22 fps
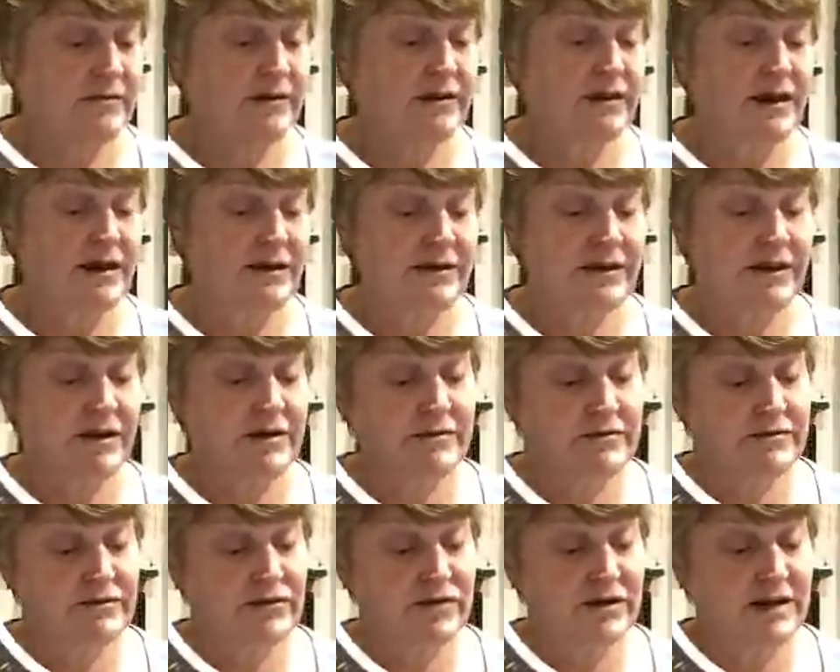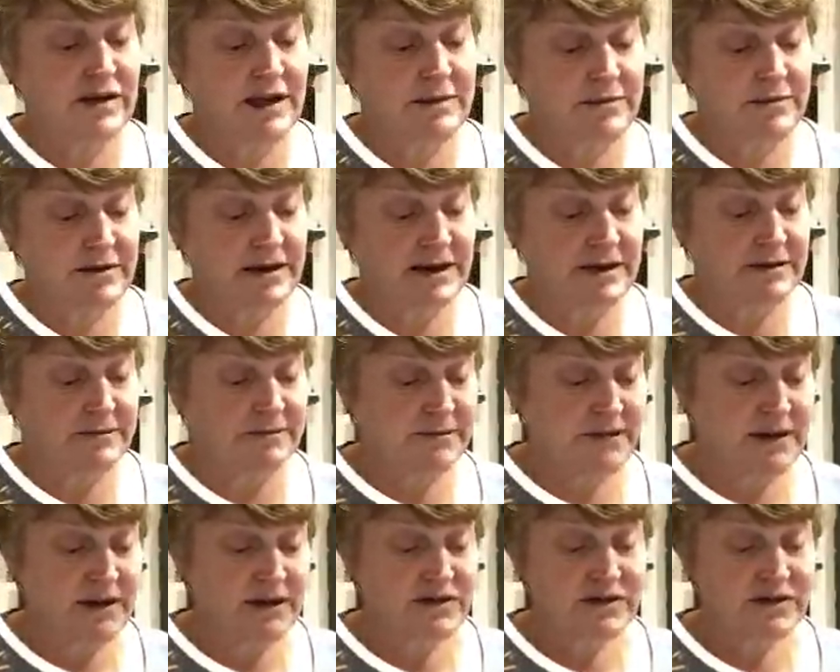There we go, not gaping now.
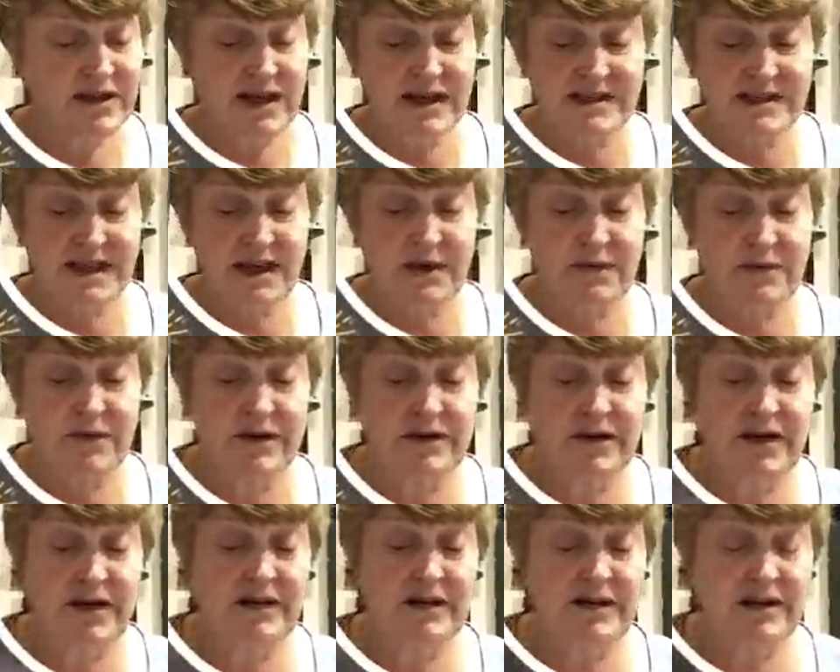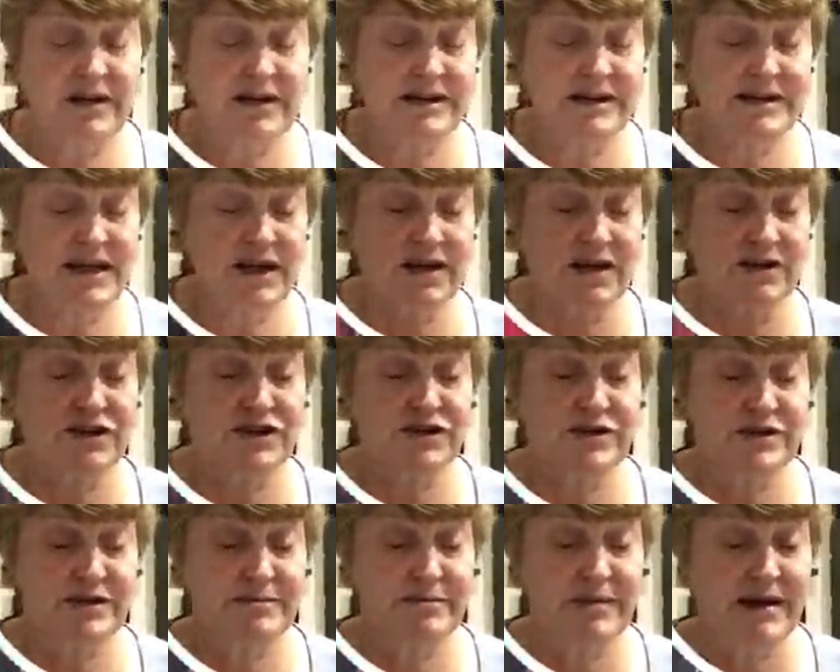So that's that one, and like I say, I'll do
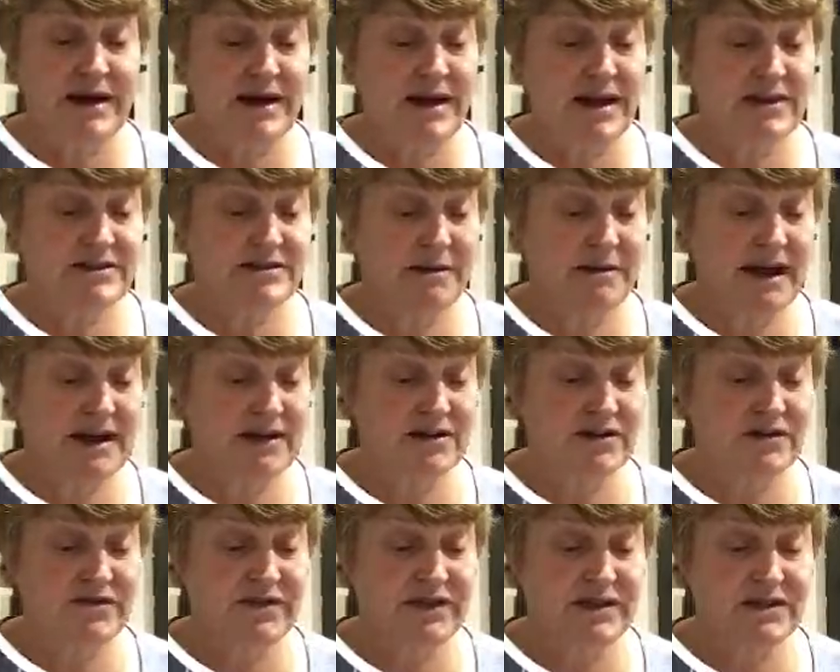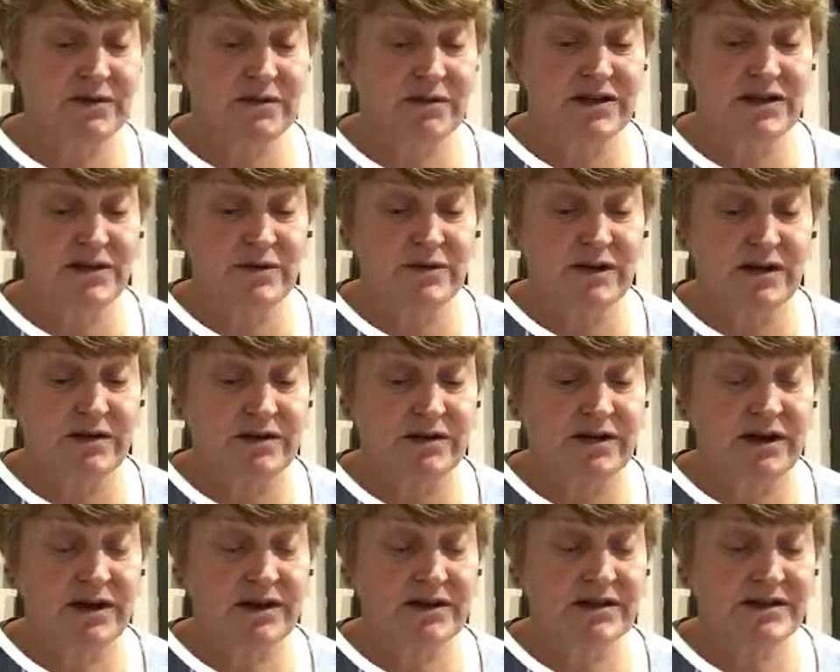some handles for this one as well,
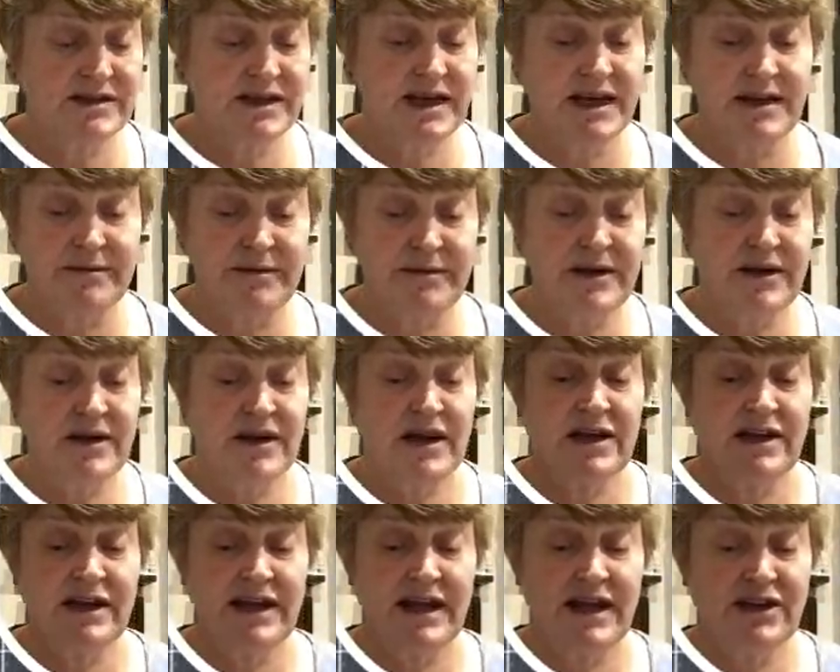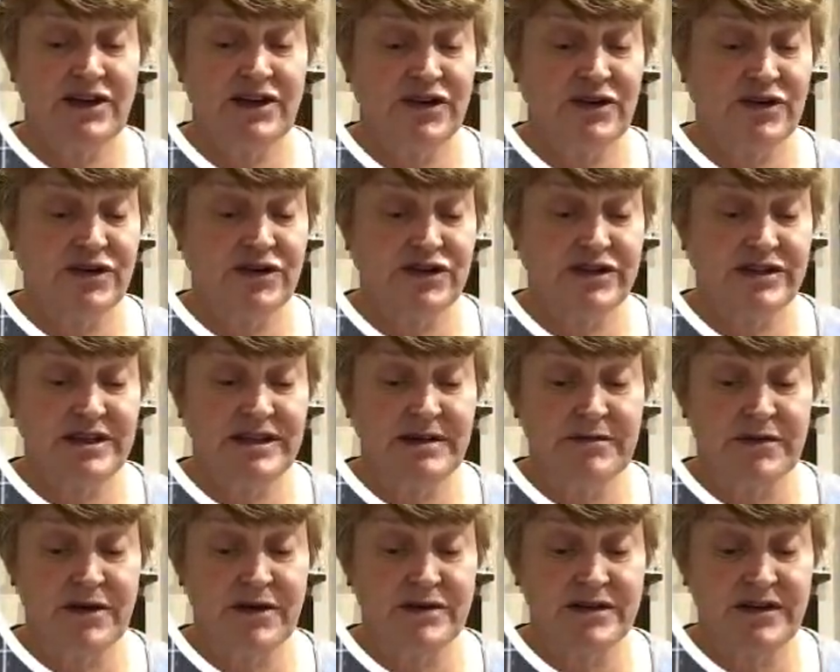the same. And again, you can just
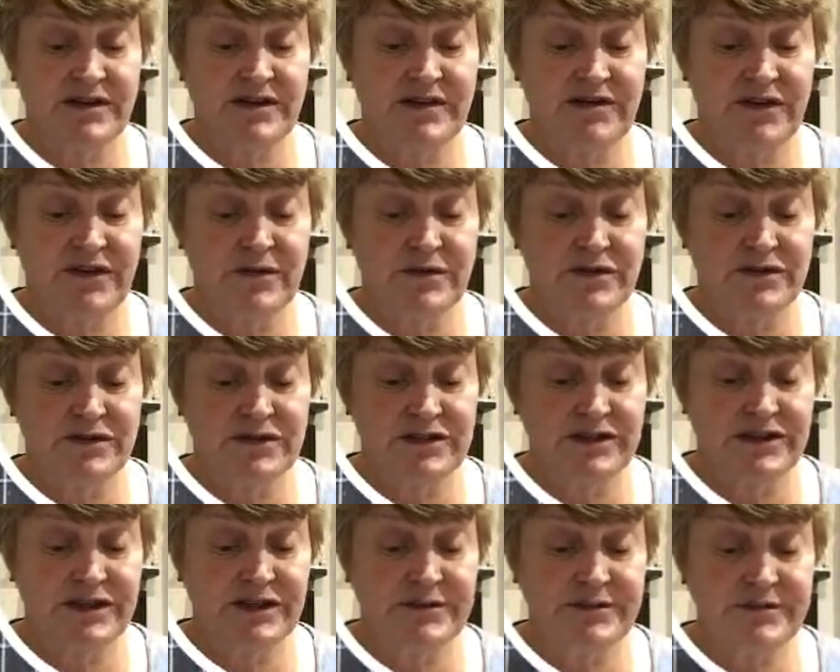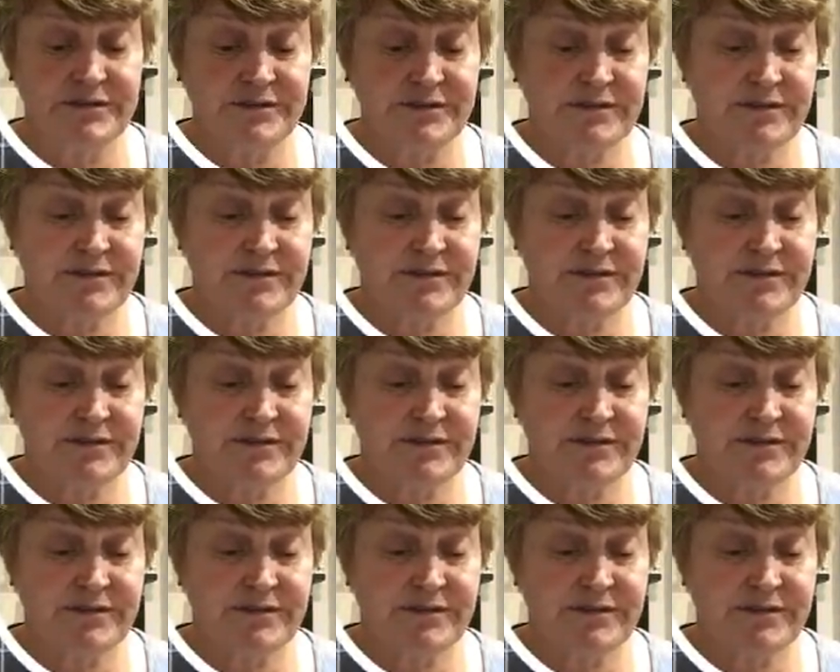nip those in if you wanted to.